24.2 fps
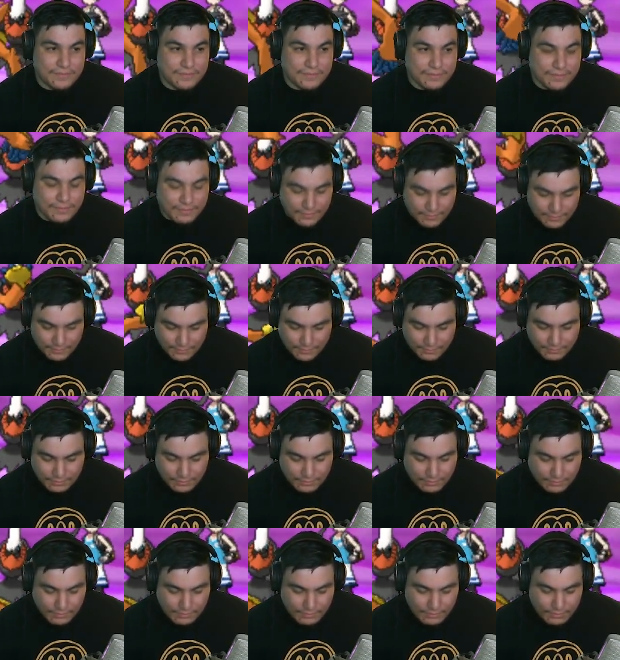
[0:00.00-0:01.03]

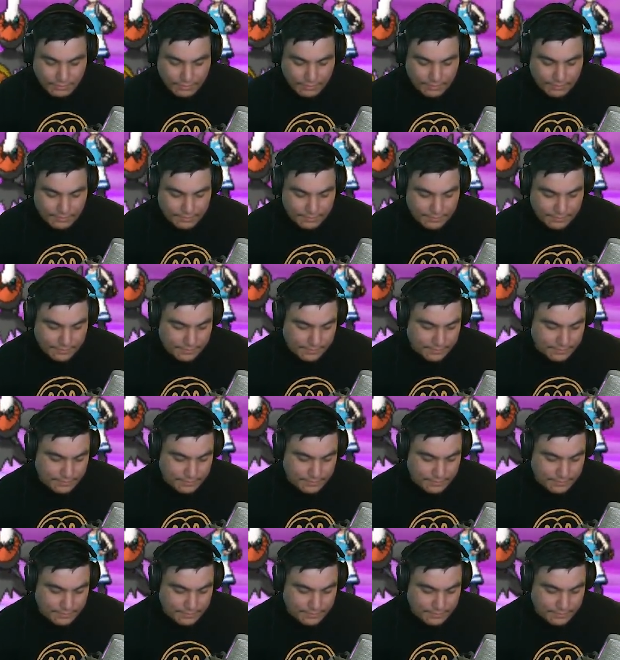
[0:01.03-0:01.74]
(silence)